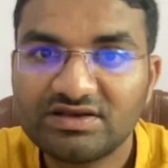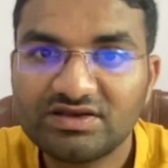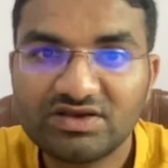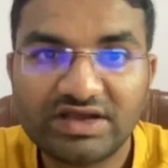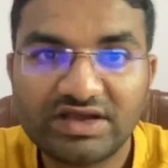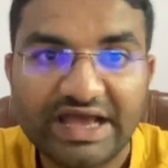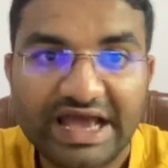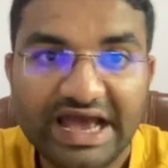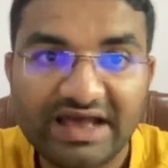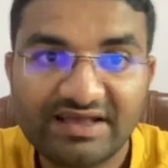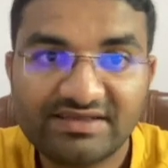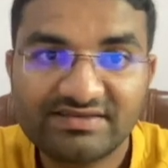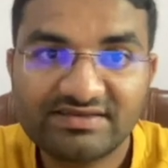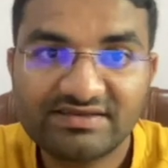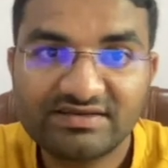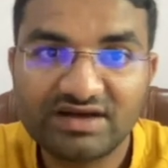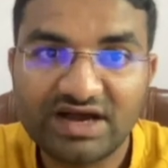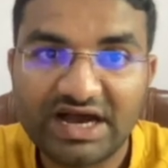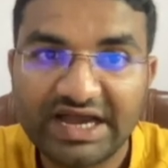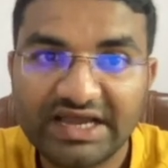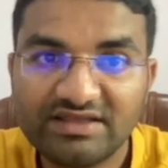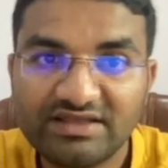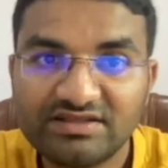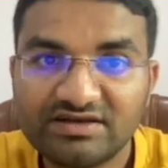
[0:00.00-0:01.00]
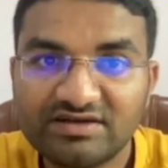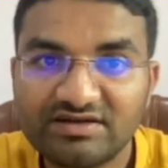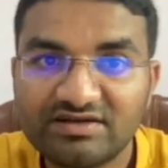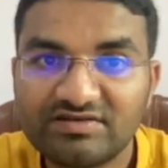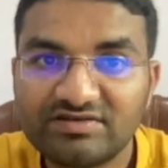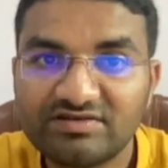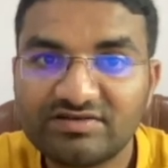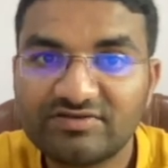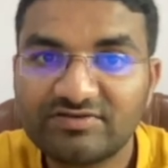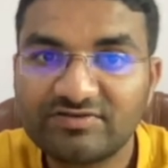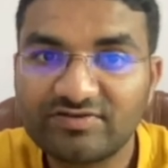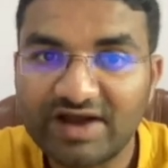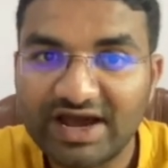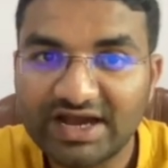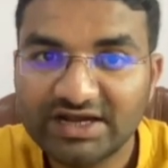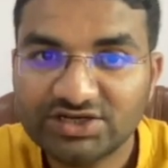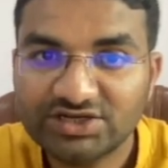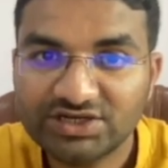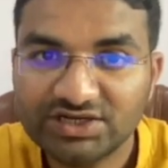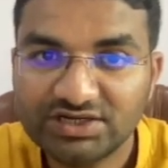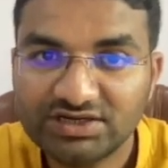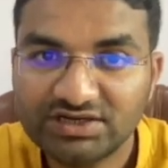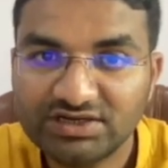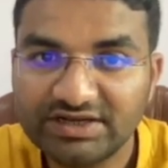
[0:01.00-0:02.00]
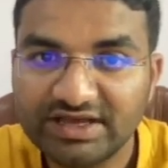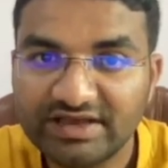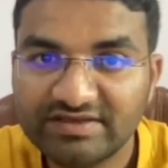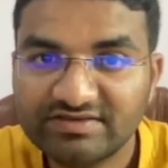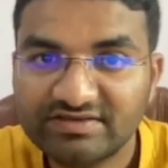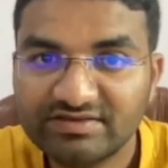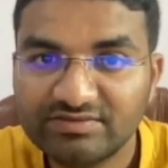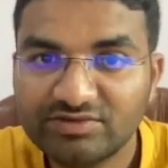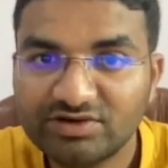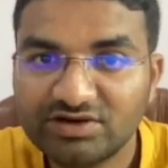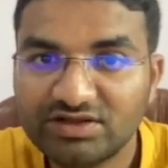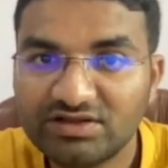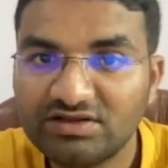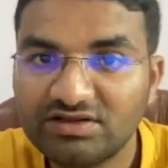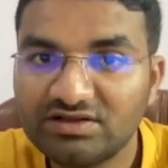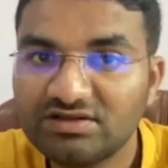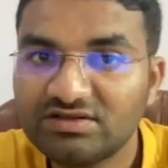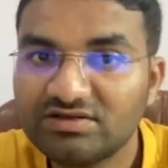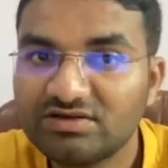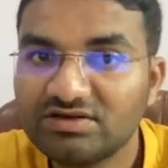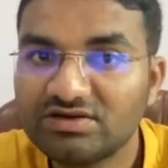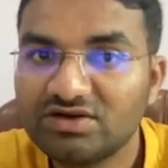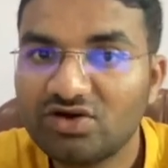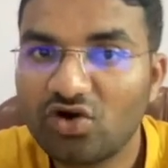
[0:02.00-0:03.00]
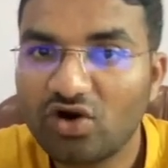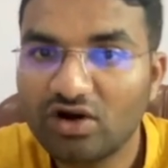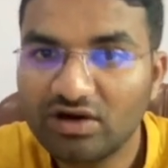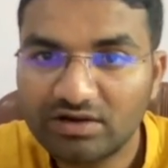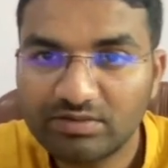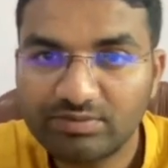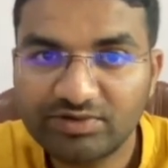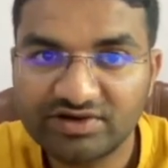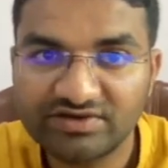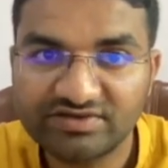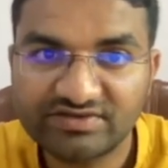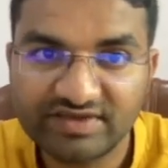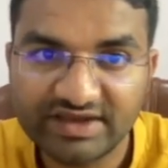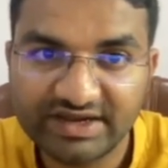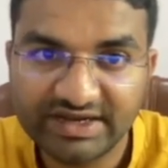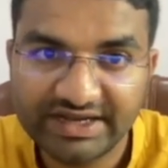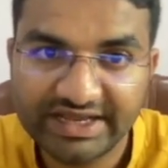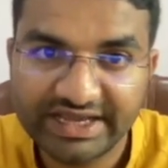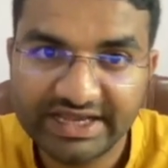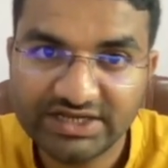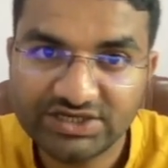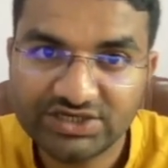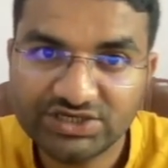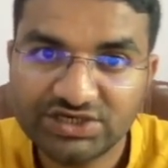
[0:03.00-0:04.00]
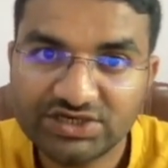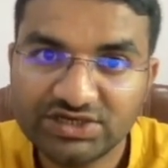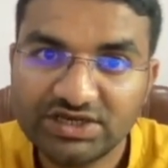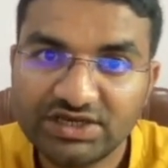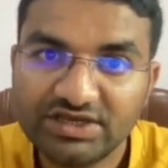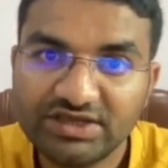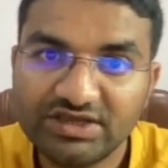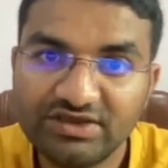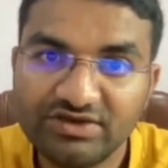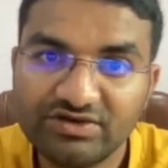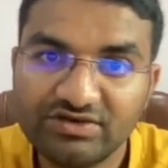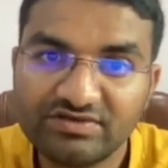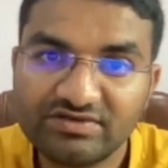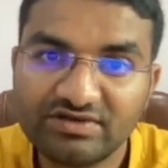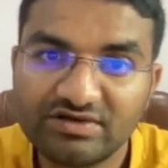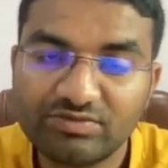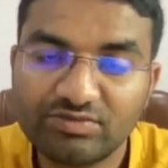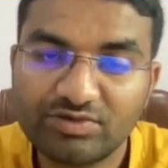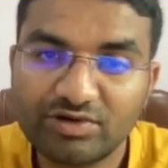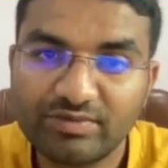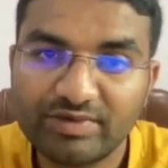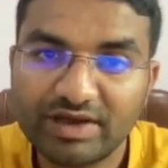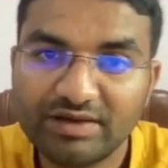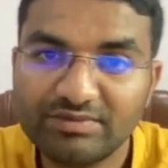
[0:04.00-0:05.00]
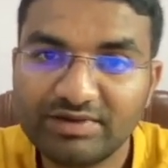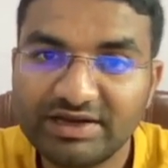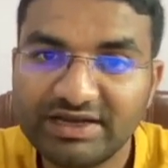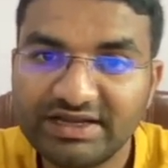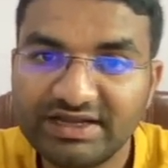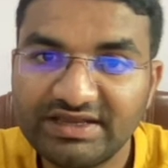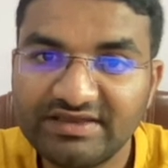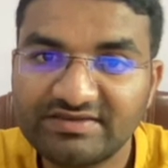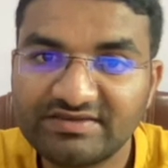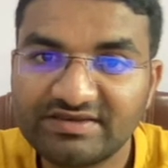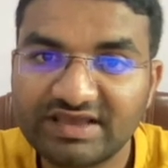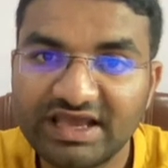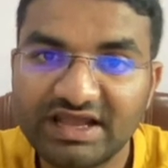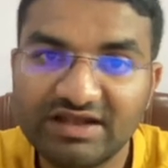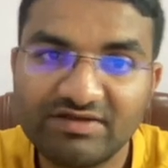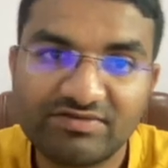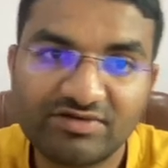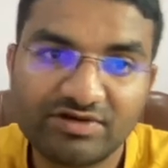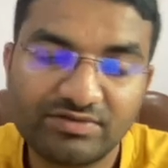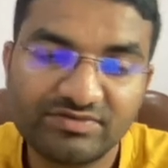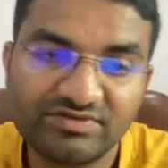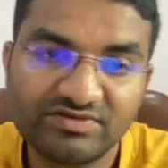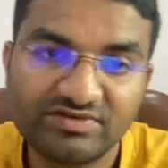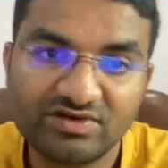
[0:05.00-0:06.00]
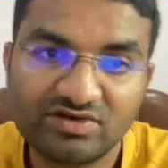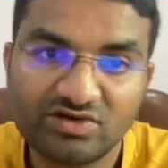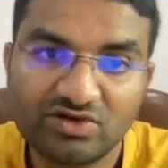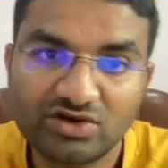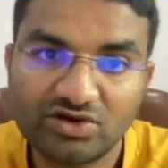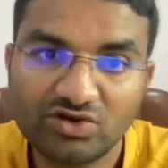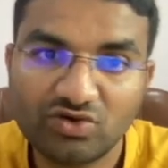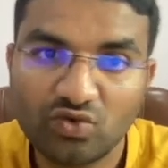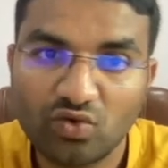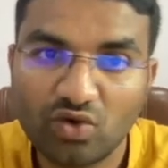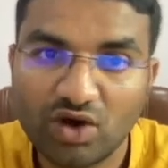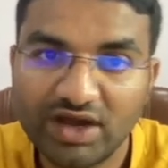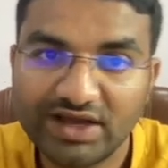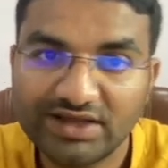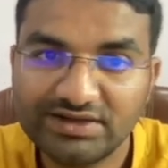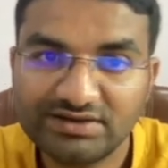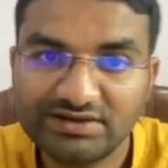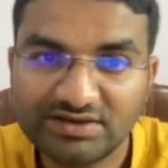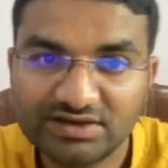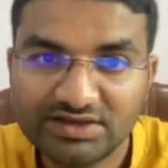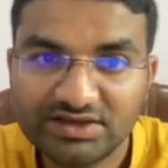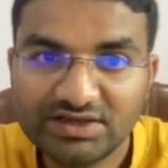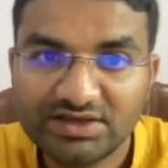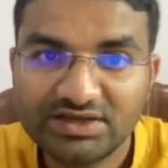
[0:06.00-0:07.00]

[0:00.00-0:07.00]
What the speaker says: as either fraction, decimal, or a percentage. Use a probability scale from 0 to 1.